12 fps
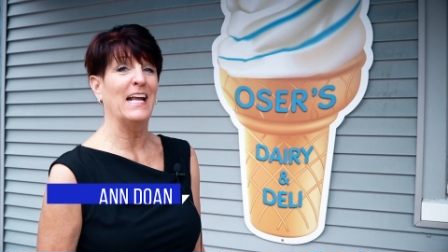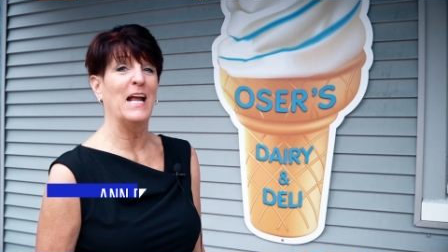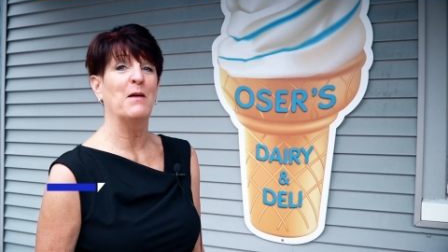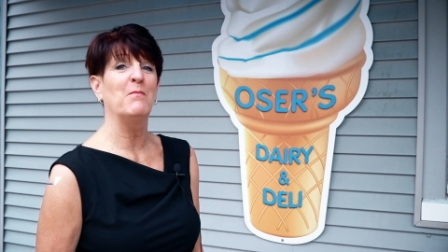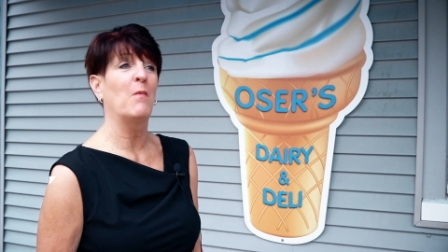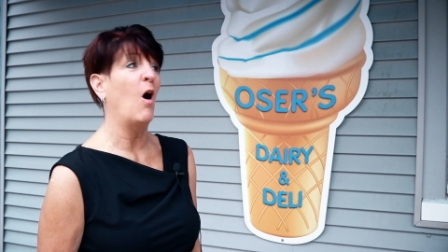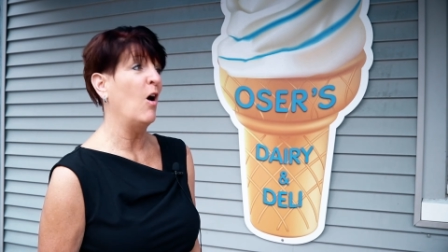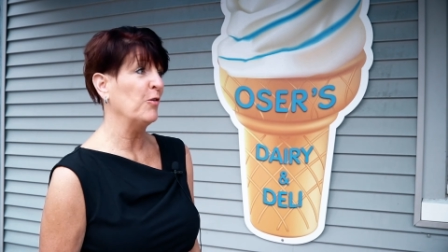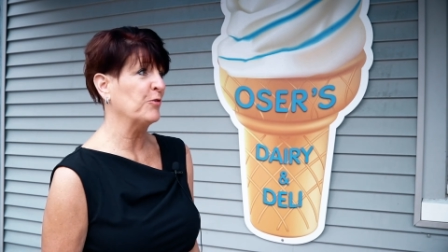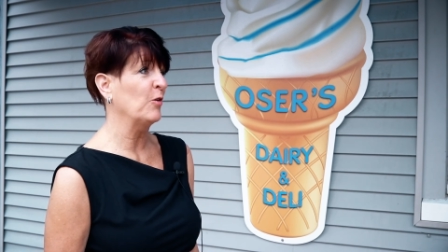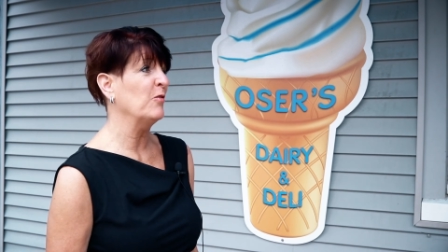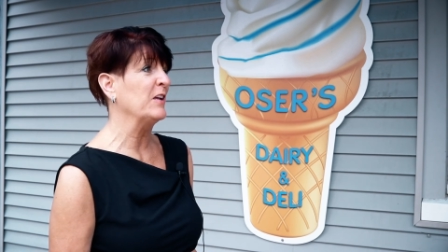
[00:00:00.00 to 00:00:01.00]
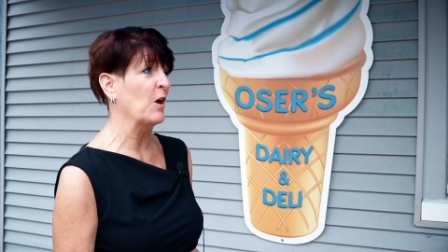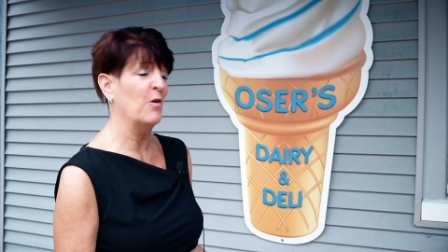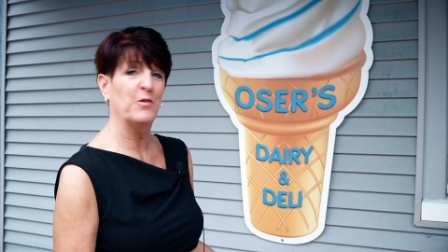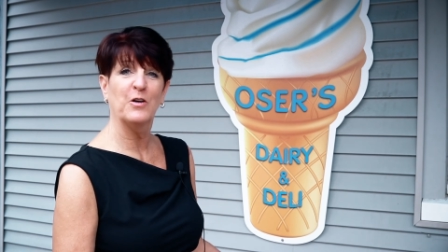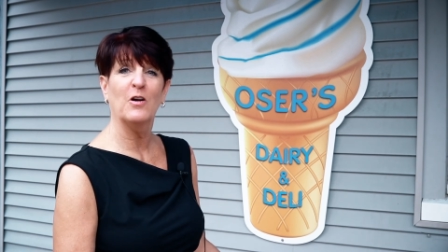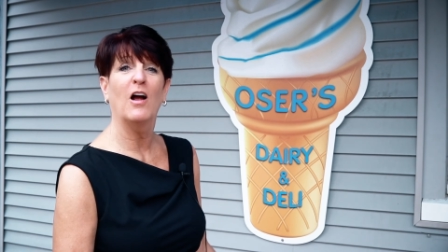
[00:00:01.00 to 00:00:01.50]
am also the
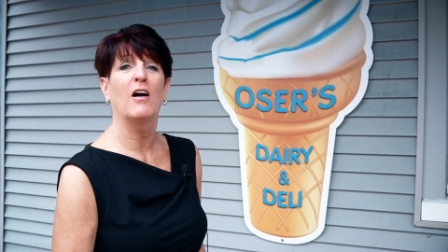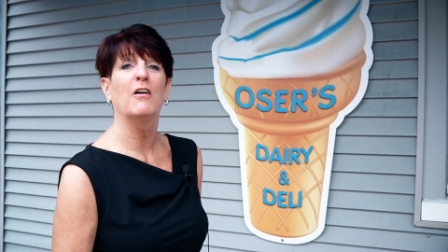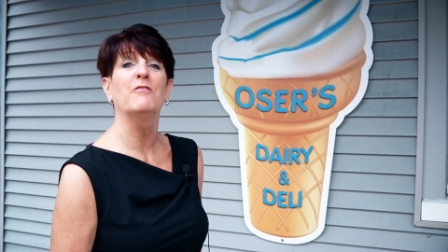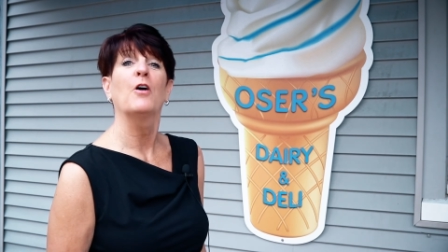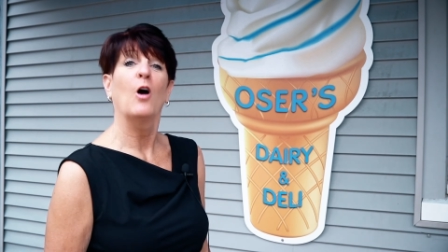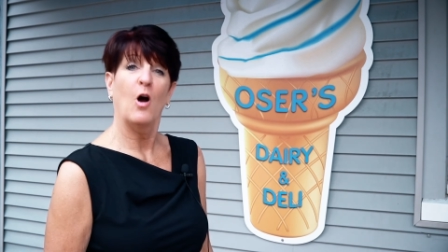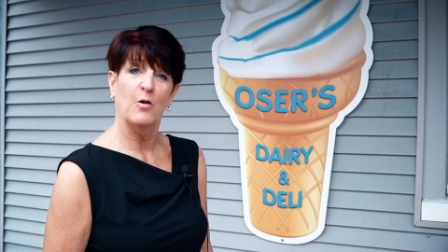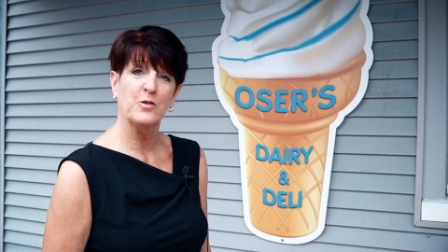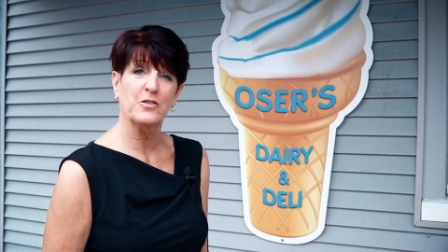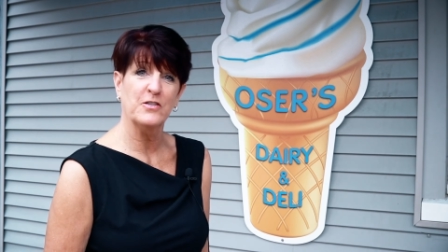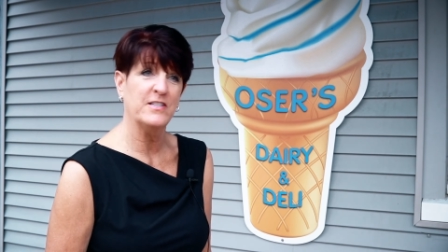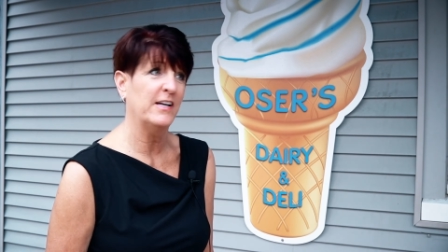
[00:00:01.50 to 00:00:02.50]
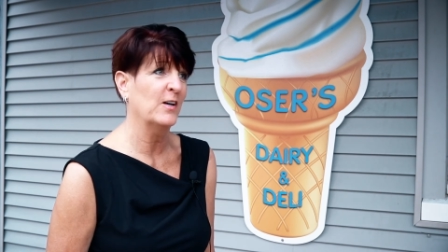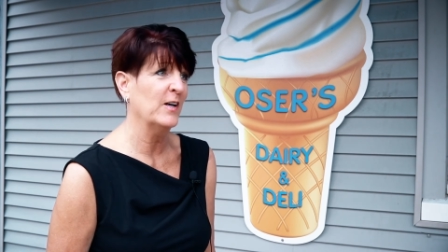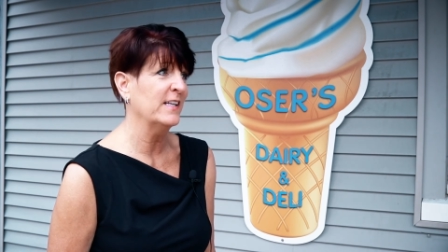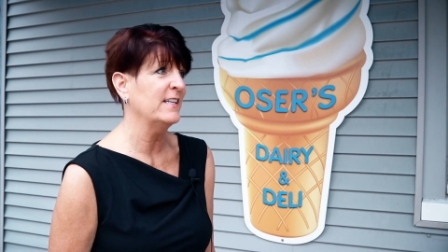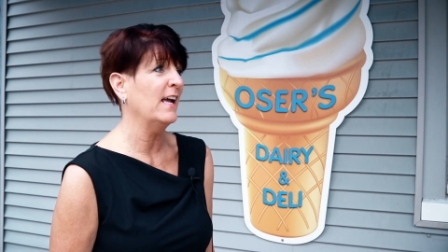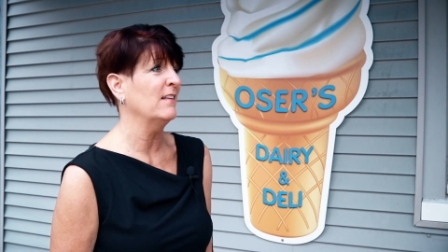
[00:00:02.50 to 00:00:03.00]
owner of Oser's Dairy
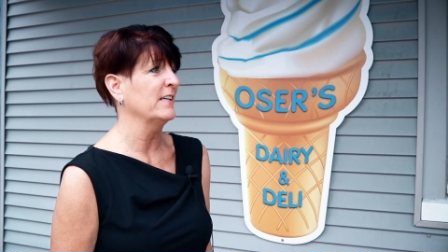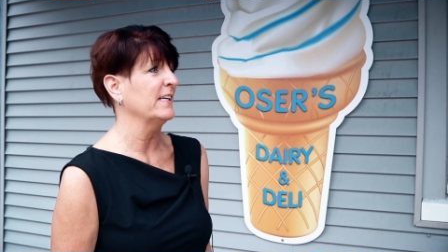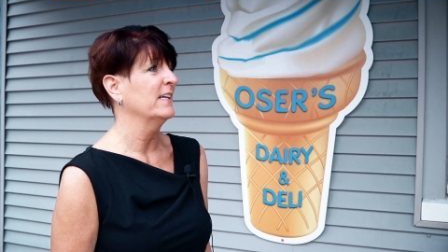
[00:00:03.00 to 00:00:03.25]
and Deli.